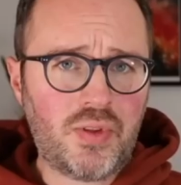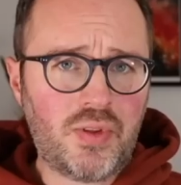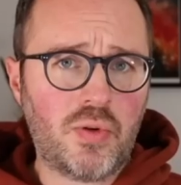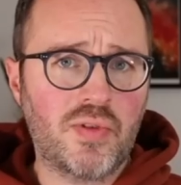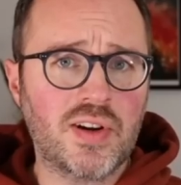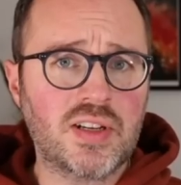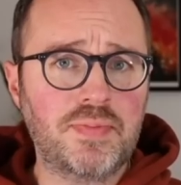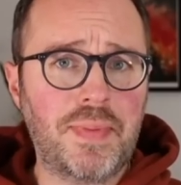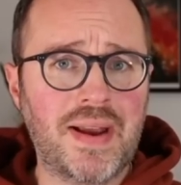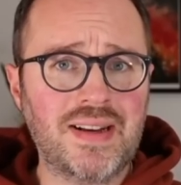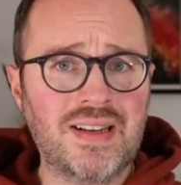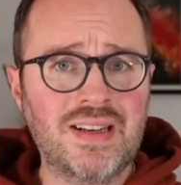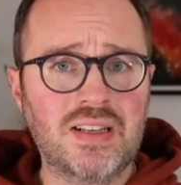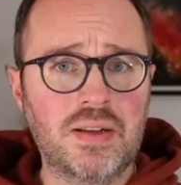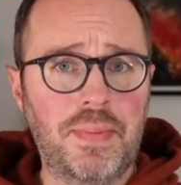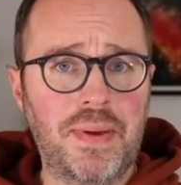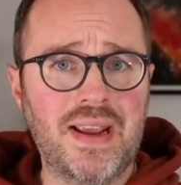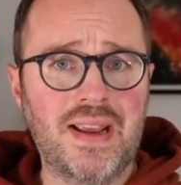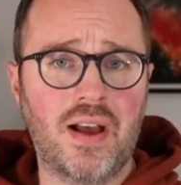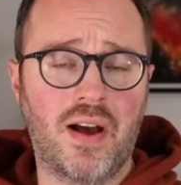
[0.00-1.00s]
We're expecting
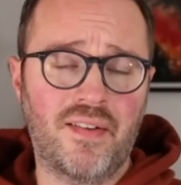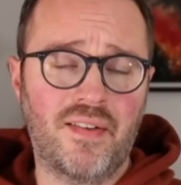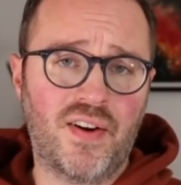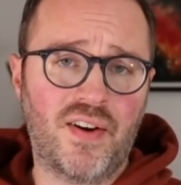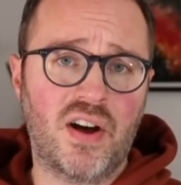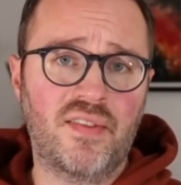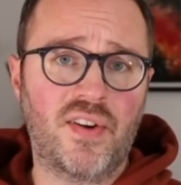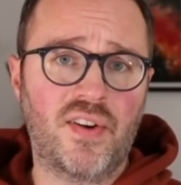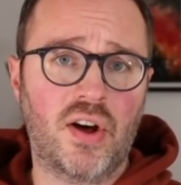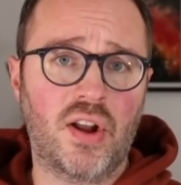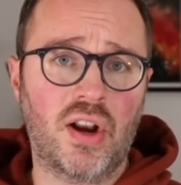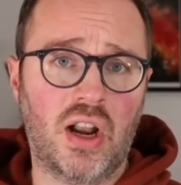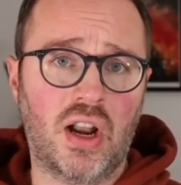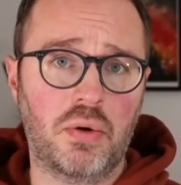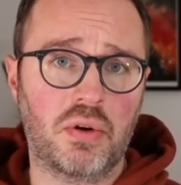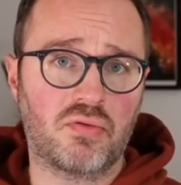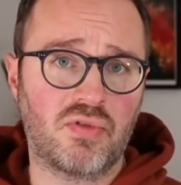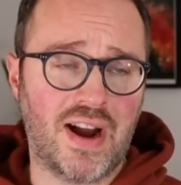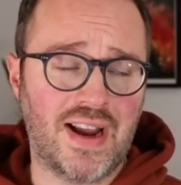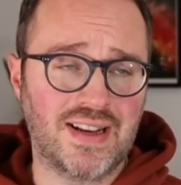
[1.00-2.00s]
to peak at a far, far
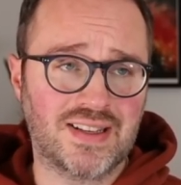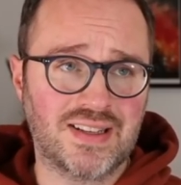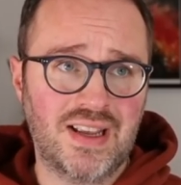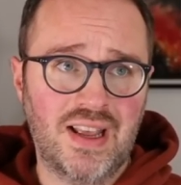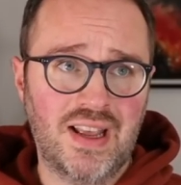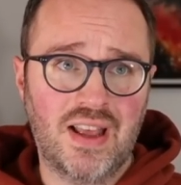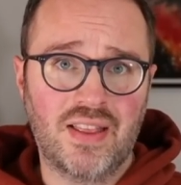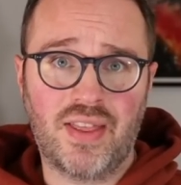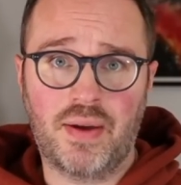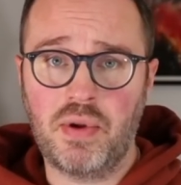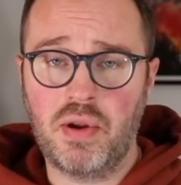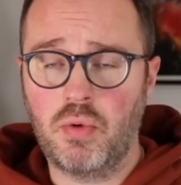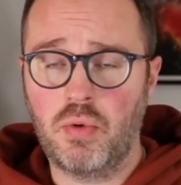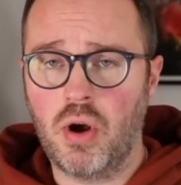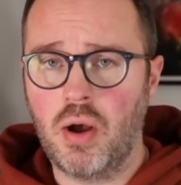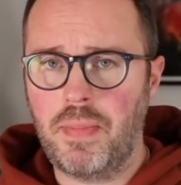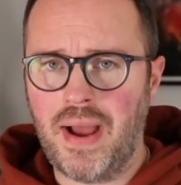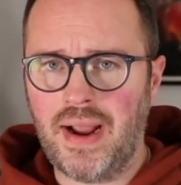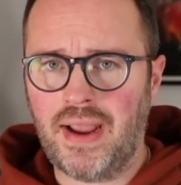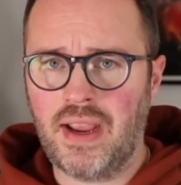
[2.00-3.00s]
lower rate than we
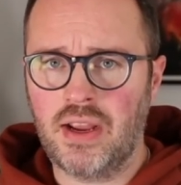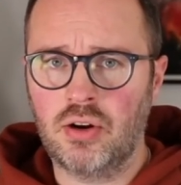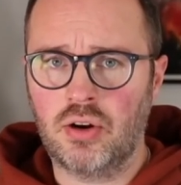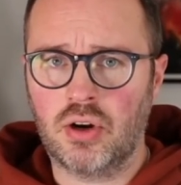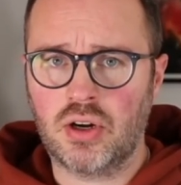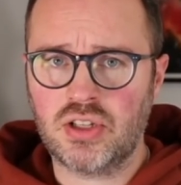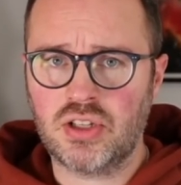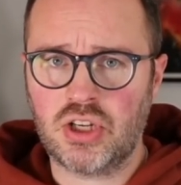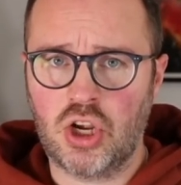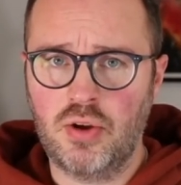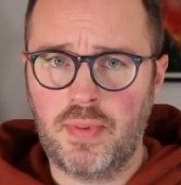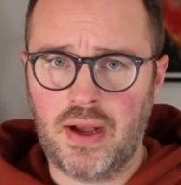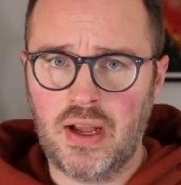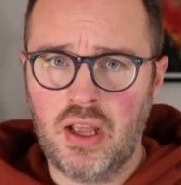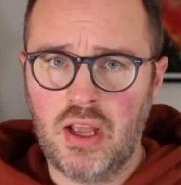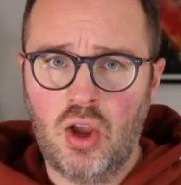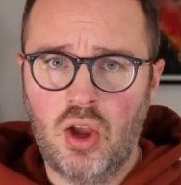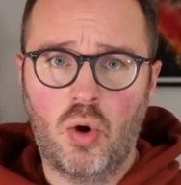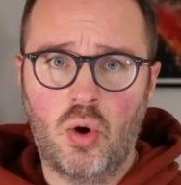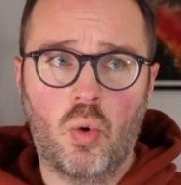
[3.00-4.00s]
were back in October
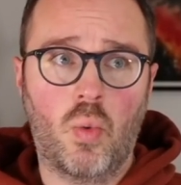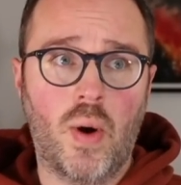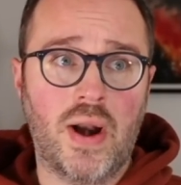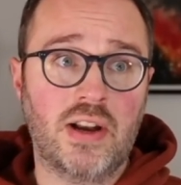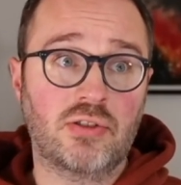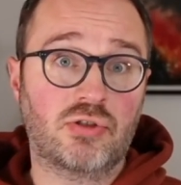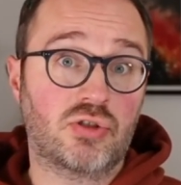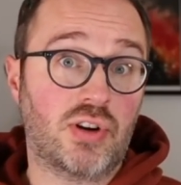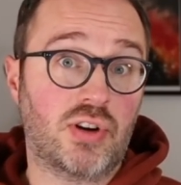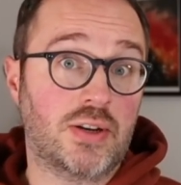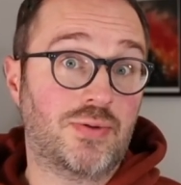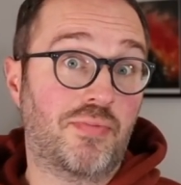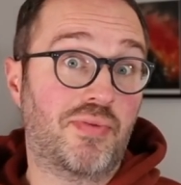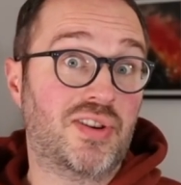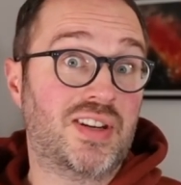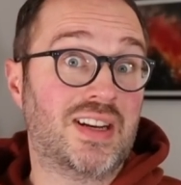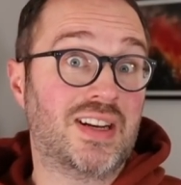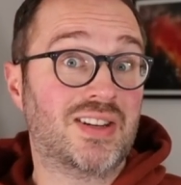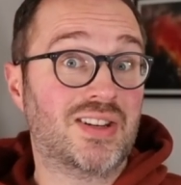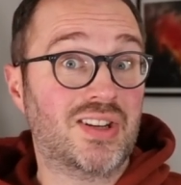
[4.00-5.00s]
when interest rates were
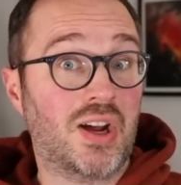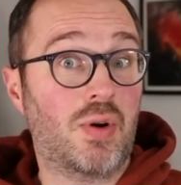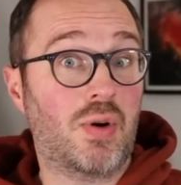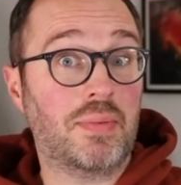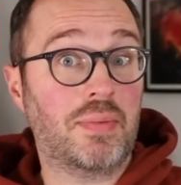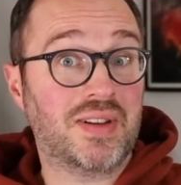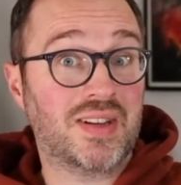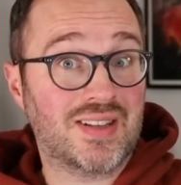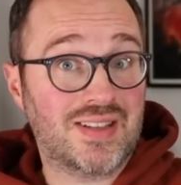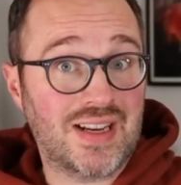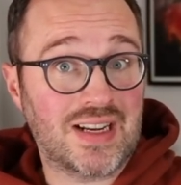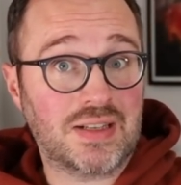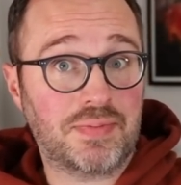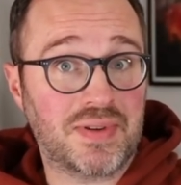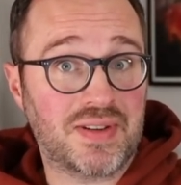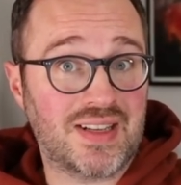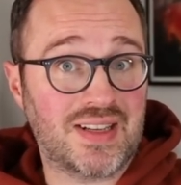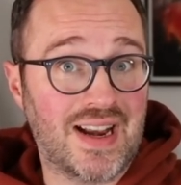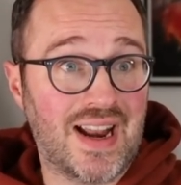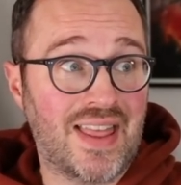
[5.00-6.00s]
predicted to go up to
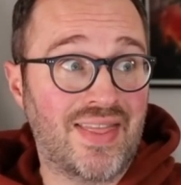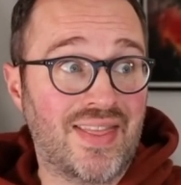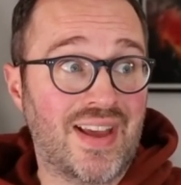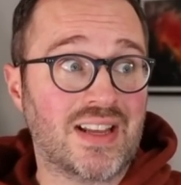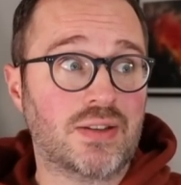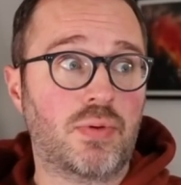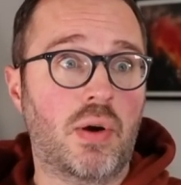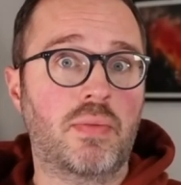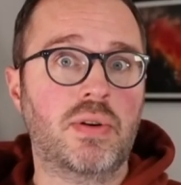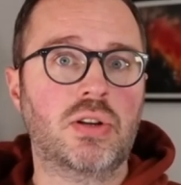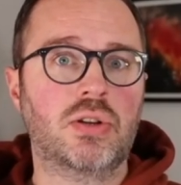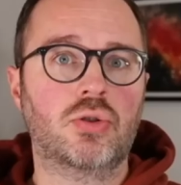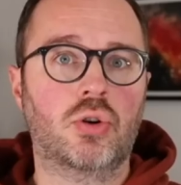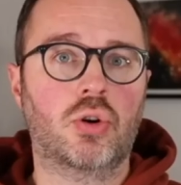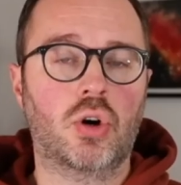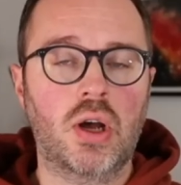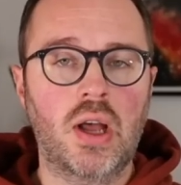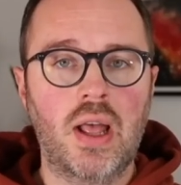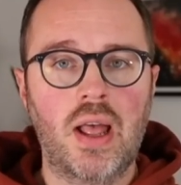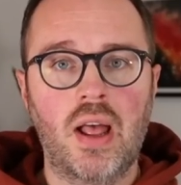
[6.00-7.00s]
6%. And that's when we saw